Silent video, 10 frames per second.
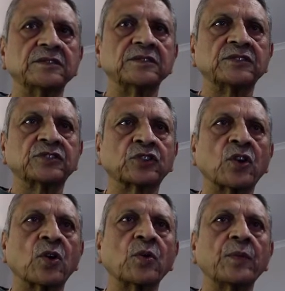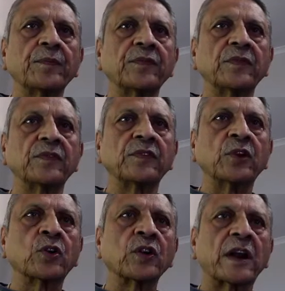So you
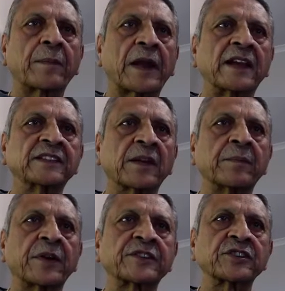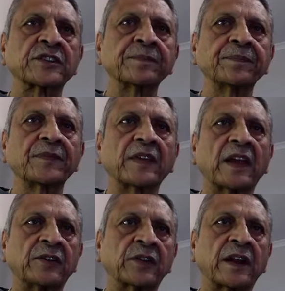could apply some pressure
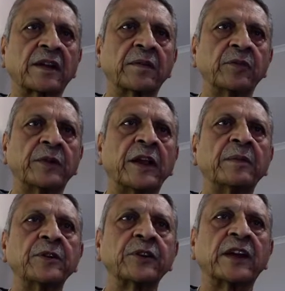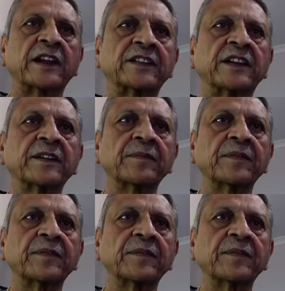and you can be able to get the